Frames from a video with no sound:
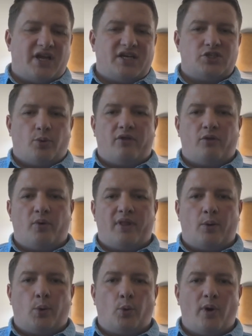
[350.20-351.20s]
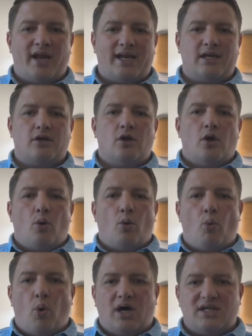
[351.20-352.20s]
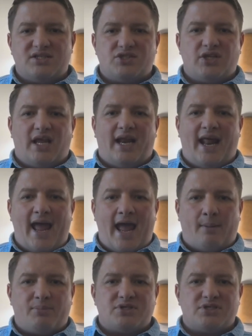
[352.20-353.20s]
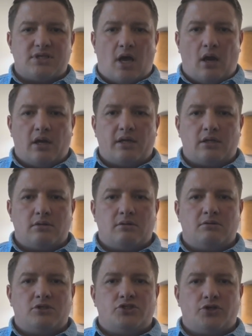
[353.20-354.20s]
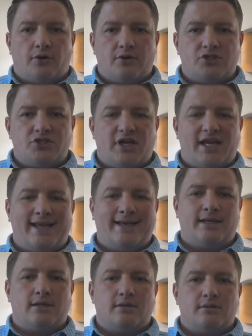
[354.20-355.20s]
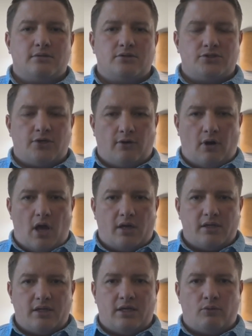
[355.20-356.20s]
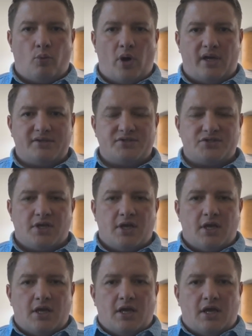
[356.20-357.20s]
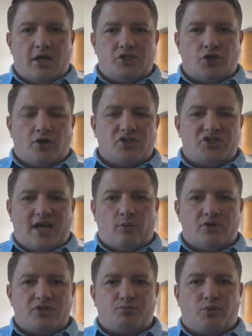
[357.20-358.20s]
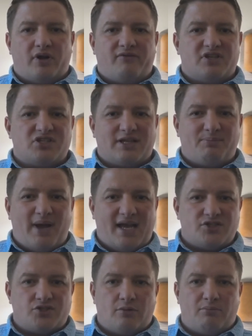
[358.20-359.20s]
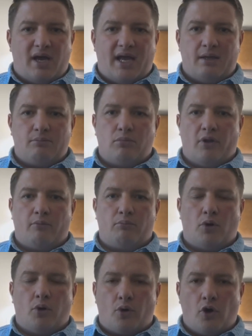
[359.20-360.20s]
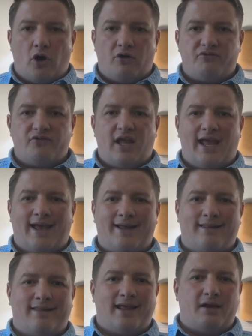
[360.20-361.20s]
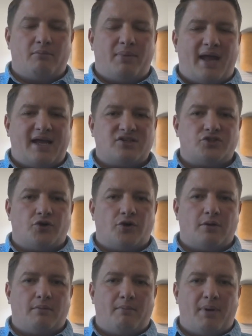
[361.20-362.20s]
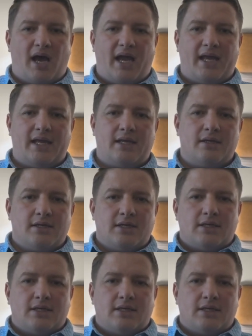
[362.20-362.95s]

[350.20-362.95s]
sanctuary, the one that we're running, was an apostolic church in Turlock. It was a church that was previously pastored by Brother Brokoff and then pastored by